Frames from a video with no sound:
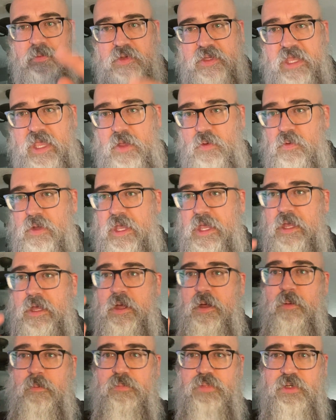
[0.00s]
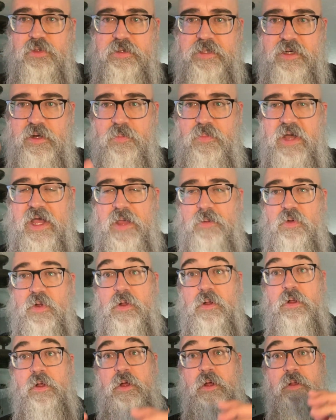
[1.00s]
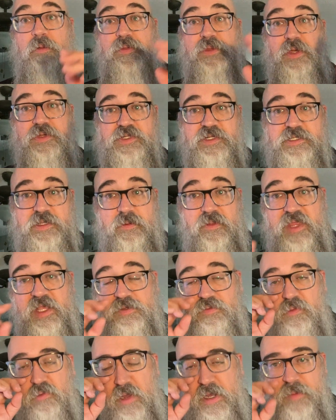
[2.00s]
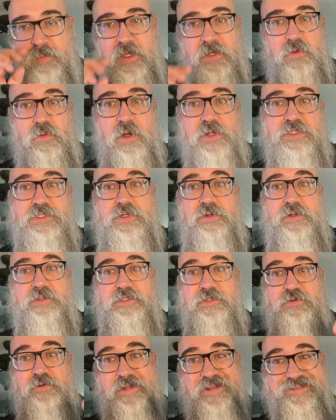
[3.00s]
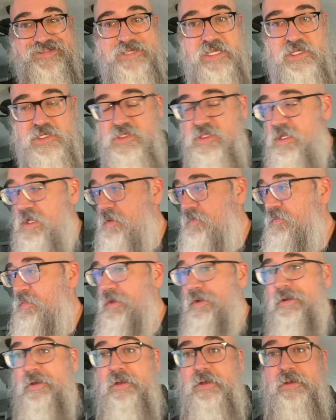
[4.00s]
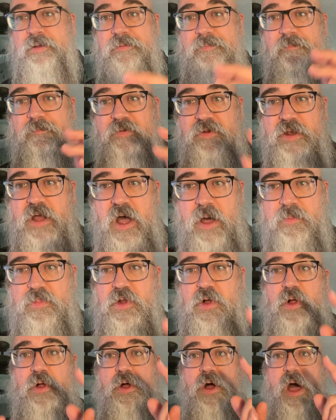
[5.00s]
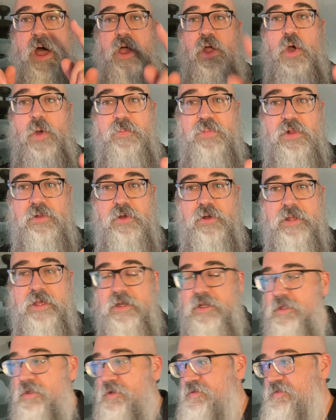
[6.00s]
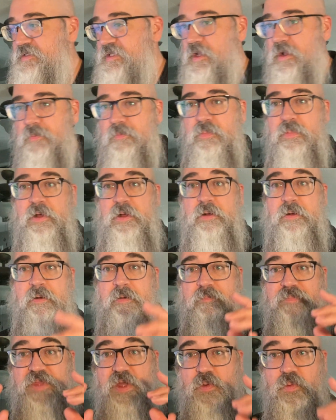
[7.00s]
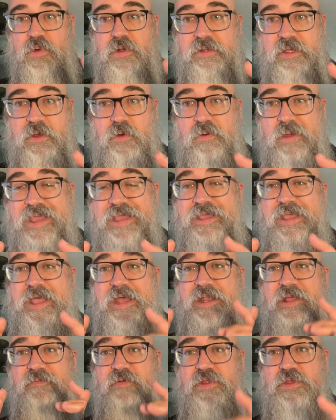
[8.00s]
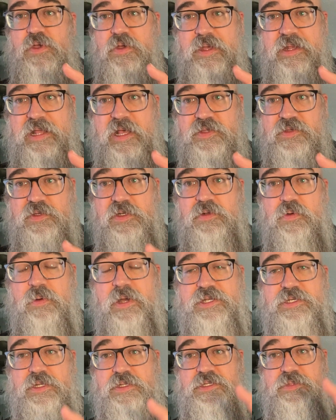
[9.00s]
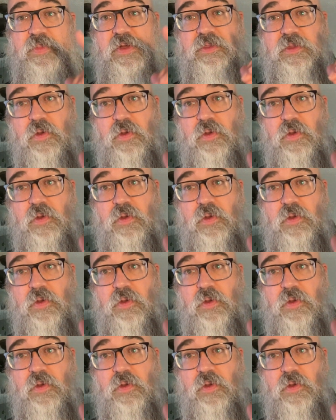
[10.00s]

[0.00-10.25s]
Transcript: Gateway, Blue Letter Bible. Those are some of the things we recommend to our students and try to teach them. Phenomenal. I hope you learn how to use them. They're really great, and even you can ask good questions about the